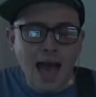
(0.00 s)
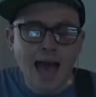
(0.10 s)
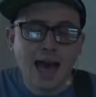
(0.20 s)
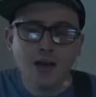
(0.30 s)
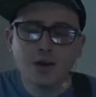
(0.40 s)

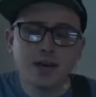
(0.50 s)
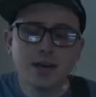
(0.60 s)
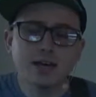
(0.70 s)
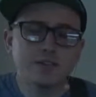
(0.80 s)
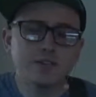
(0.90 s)
out
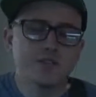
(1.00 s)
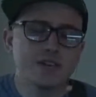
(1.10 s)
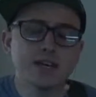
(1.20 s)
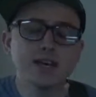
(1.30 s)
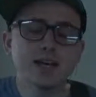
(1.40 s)
of
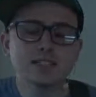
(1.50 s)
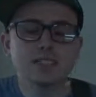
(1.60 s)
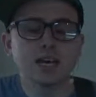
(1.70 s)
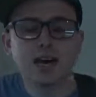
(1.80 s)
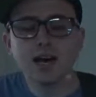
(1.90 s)
the
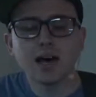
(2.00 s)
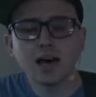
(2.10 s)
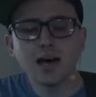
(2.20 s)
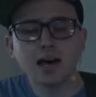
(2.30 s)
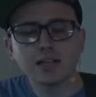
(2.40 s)

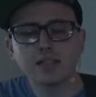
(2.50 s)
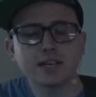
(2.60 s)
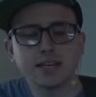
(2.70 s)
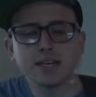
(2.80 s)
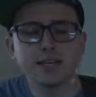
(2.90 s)

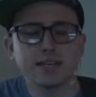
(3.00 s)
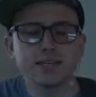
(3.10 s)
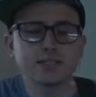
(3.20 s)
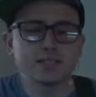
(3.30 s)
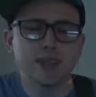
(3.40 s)
darkness,